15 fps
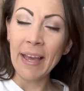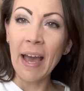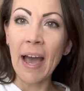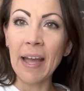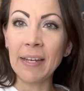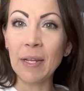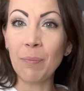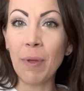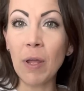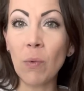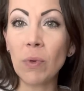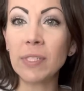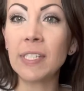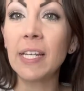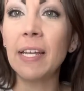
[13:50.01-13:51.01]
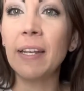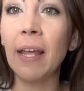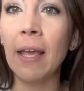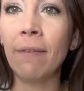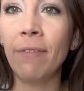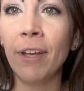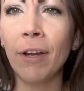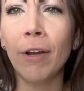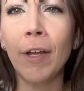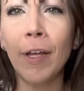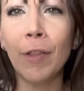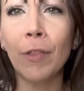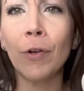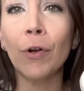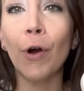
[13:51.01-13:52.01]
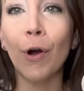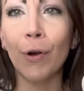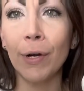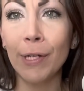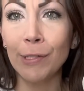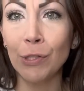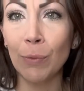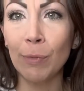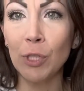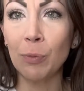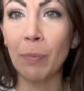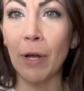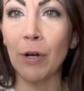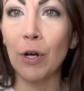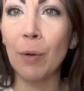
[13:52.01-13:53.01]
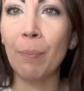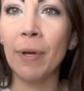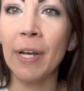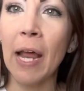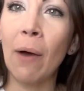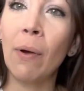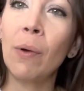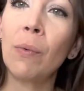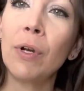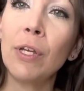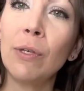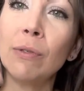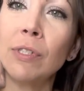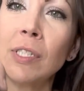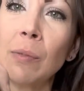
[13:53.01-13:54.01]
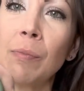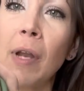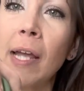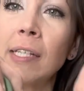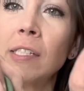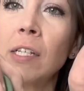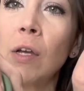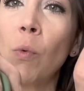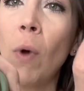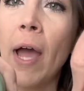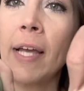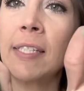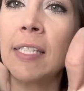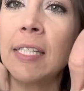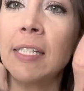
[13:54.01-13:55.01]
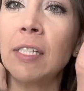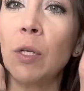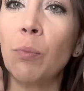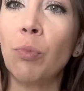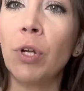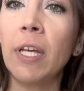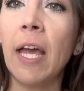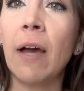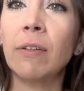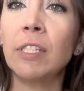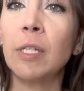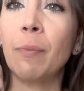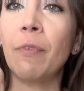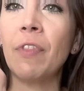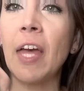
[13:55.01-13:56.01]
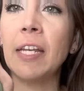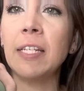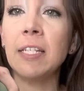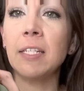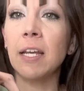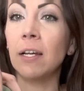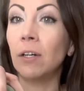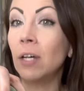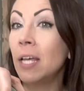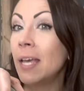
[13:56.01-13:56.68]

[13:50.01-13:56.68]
I did paint one set in Aviary. They're already so much better, but now I want to use some nice waxes to bring out some of that detail.